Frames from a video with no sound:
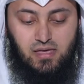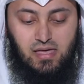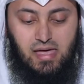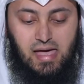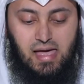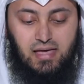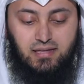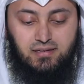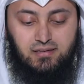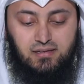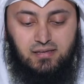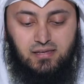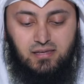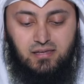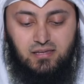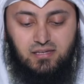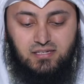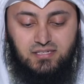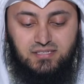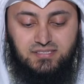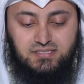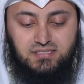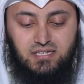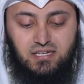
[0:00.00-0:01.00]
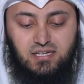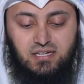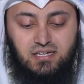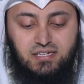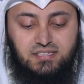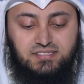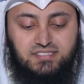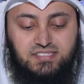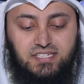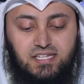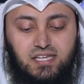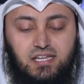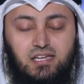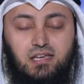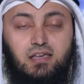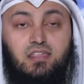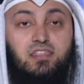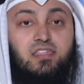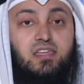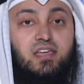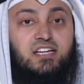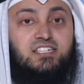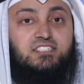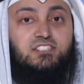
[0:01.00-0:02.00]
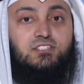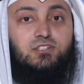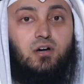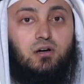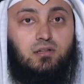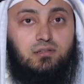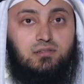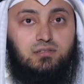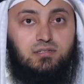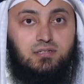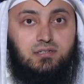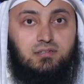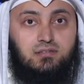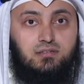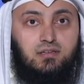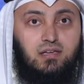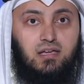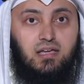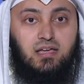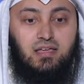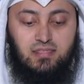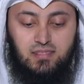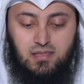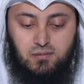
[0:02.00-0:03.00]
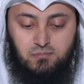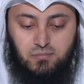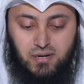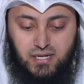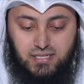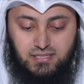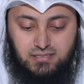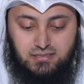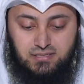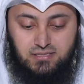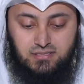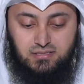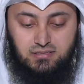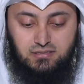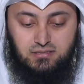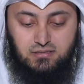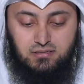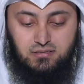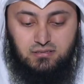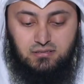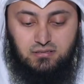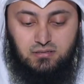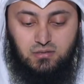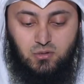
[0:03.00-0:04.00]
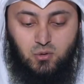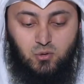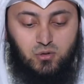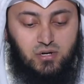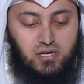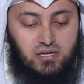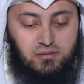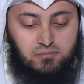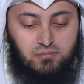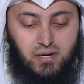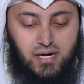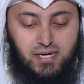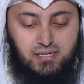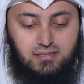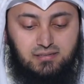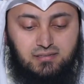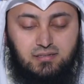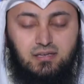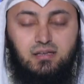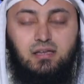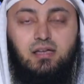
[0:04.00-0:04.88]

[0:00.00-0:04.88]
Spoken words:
and he is the exalted in the might or in might